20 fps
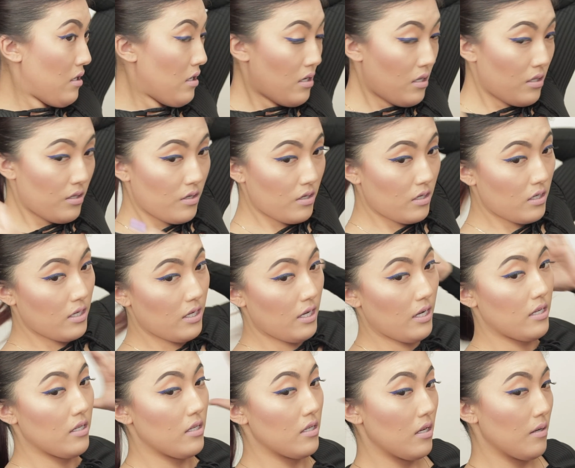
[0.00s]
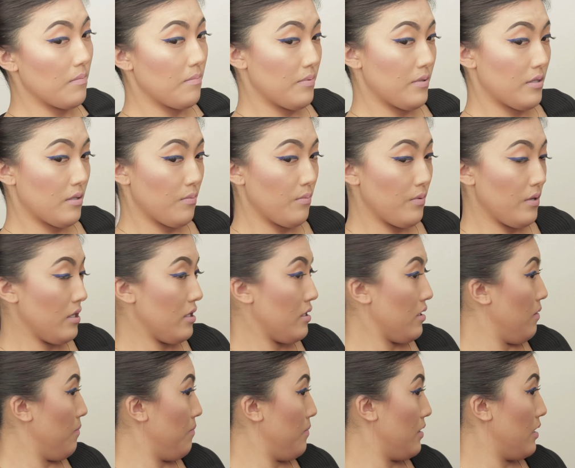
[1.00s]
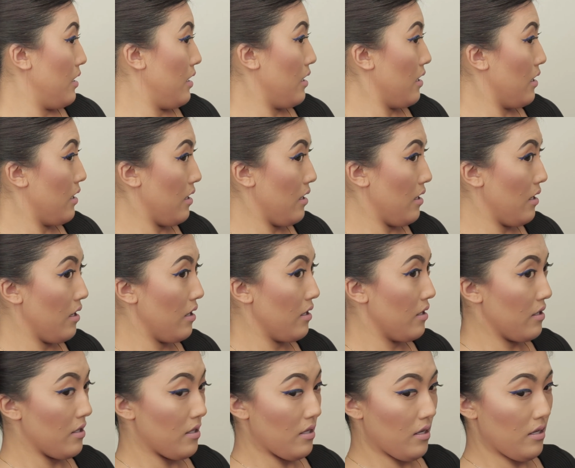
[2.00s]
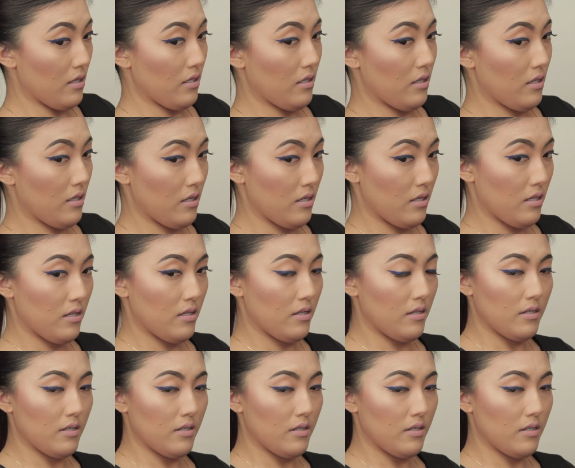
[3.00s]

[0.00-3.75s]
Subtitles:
and you're gonna end up with something like this.